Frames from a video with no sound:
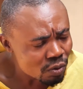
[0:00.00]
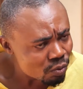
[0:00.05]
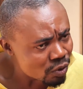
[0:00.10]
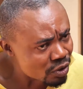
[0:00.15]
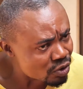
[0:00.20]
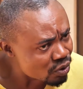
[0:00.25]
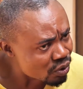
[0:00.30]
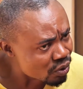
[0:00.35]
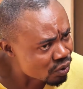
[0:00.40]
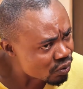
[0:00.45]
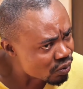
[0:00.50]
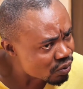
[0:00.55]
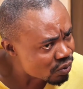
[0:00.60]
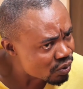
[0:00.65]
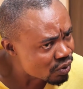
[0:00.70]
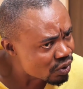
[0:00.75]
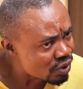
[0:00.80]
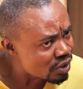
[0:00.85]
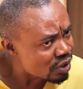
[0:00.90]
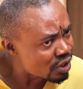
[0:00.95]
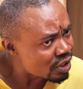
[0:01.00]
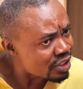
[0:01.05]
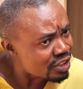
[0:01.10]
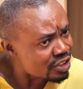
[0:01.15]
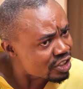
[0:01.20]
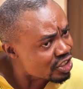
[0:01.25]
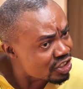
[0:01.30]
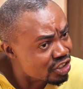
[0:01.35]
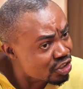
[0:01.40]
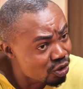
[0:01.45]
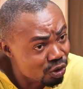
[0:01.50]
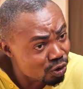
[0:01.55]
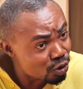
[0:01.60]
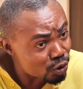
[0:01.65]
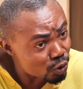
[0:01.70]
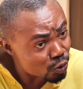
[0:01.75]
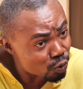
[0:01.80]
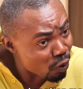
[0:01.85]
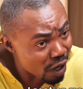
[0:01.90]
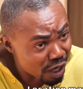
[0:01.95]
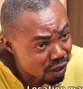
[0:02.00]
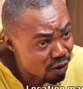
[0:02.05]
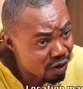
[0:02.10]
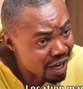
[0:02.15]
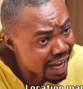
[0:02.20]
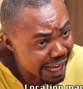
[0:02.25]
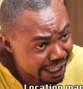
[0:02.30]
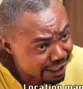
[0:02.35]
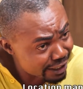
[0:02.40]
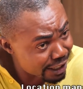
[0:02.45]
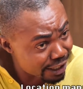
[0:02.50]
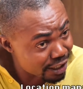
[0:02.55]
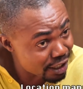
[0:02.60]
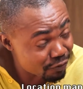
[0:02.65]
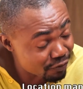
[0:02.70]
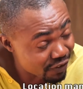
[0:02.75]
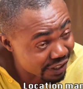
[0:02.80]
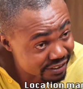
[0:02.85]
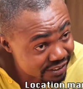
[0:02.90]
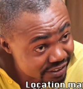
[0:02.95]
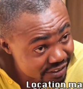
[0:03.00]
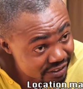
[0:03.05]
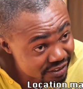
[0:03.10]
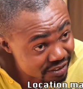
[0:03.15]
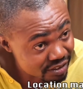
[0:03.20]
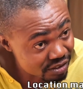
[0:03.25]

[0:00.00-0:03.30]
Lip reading: Wait, you. Did you swallow an elephant?